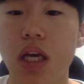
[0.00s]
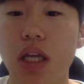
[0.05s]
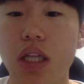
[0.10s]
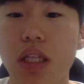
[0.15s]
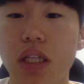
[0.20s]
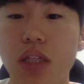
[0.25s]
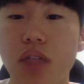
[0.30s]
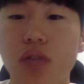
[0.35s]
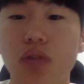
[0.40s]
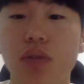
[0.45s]

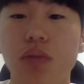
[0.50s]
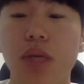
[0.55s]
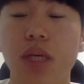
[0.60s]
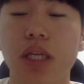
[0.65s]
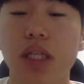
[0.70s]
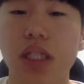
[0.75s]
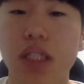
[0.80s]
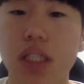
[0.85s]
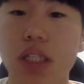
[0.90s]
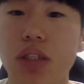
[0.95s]
This could make
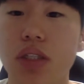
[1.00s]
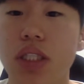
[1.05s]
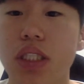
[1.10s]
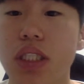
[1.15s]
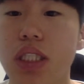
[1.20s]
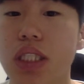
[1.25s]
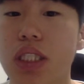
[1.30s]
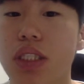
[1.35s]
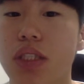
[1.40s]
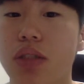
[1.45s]
clear
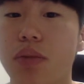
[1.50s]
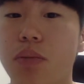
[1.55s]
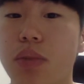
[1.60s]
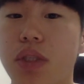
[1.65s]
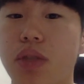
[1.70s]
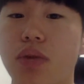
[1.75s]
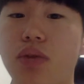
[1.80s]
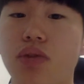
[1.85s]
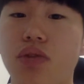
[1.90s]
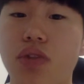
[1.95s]
distinction
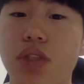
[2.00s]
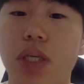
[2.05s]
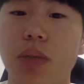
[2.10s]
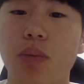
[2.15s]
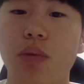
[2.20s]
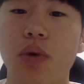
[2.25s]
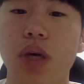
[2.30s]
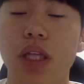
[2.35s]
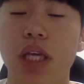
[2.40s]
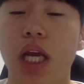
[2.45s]
between
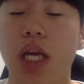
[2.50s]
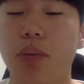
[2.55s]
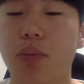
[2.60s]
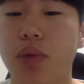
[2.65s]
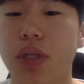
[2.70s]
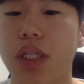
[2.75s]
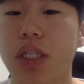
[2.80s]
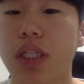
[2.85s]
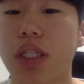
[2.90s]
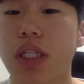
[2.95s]
GMO and
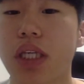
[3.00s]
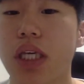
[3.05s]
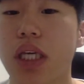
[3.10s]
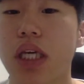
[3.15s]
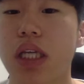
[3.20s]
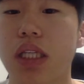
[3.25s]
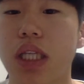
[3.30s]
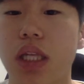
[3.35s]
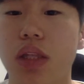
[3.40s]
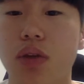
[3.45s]
hybrid
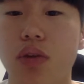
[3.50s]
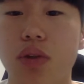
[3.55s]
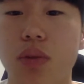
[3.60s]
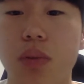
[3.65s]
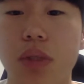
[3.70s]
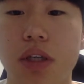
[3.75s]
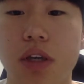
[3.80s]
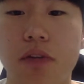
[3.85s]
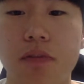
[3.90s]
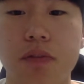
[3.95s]
that could
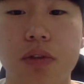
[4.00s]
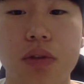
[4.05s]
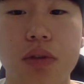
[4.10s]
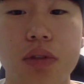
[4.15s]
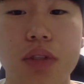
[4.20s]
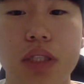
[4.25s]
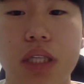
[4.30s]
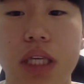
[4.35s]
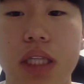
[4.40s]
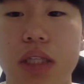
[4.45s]
be
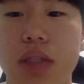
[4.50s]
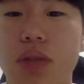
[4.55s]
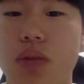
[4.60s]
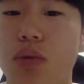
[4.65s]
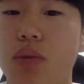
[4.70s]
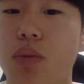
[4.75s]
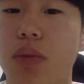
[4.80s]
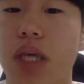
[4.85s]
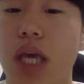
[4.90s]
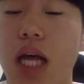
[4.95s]
confused, and it
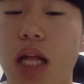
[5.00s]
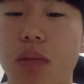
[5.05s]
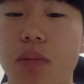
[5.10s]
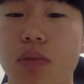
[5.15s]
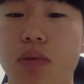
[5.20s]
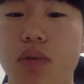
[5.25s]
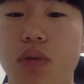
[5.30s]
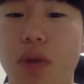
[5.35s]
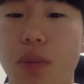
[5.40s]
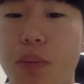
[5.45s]
would be helpful
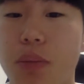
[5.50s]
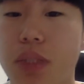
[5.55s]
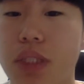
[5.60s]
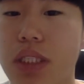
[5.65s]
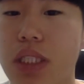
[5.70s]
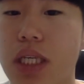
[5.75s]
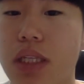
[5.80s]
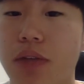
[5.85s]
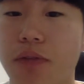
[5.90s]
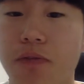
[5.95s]
to
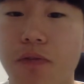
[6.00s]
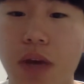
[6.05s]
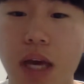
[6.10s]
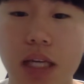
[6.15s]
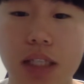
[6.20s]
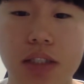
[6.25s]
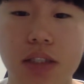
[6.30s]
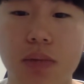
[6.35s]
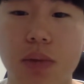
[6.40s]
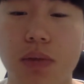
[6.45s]
appreciate the
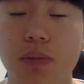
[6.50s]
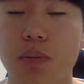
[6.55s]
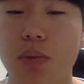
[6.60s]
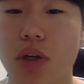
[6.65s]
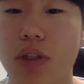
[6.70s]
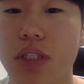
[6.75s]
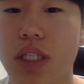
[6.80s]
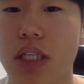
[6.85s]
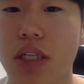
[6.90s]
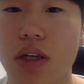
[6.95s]
facts about
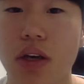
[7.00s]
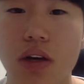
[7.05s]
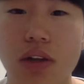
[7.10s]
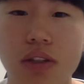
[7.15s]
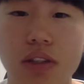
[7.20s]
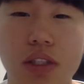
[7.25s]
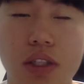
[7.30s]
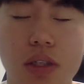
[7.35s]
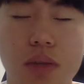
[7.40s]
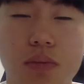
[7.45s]
pros and
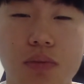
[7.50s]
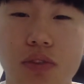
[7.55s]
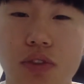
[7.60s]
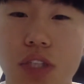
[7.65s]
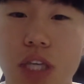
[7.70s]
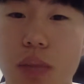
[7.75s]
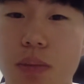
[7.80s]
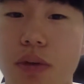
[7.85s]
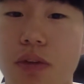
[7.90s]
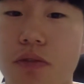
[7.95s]
cons of
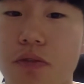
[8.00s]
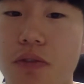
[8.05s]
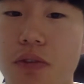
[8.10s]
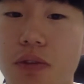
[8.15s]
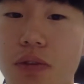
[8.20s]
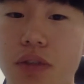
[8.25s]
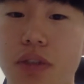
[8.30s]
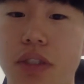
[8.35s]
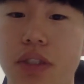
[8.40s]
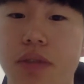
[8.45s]
GMO
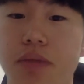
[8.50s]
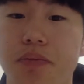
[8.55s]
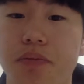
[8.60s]
foods.